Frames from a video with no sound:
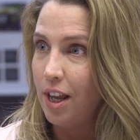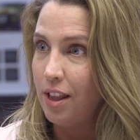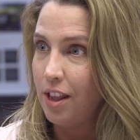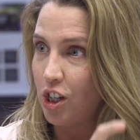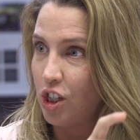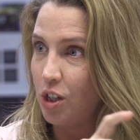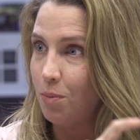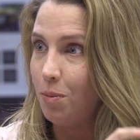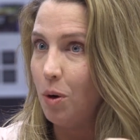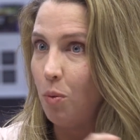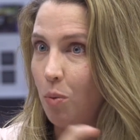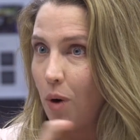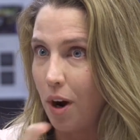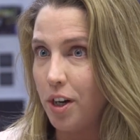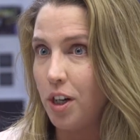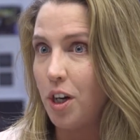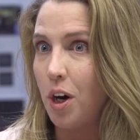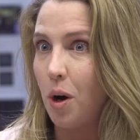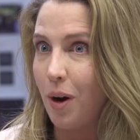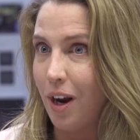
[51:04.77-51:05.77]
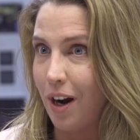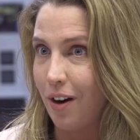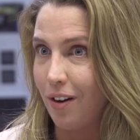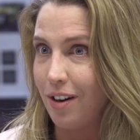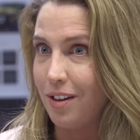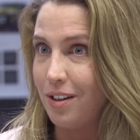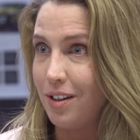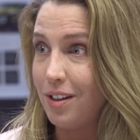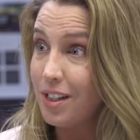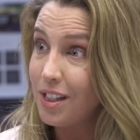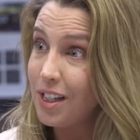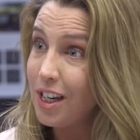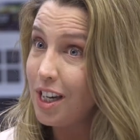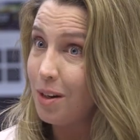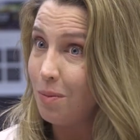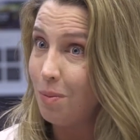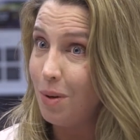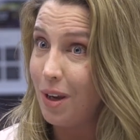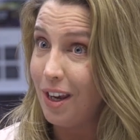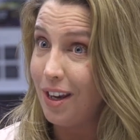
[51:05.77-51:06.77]
that should be one coherent, doesn't need
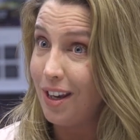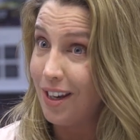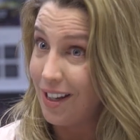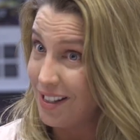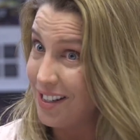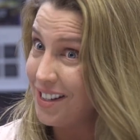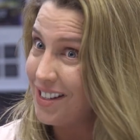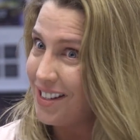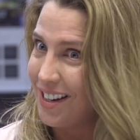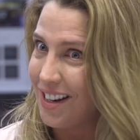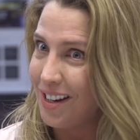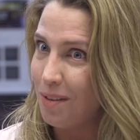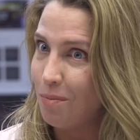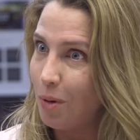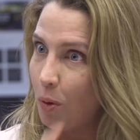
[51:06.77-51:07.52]
to be consistent,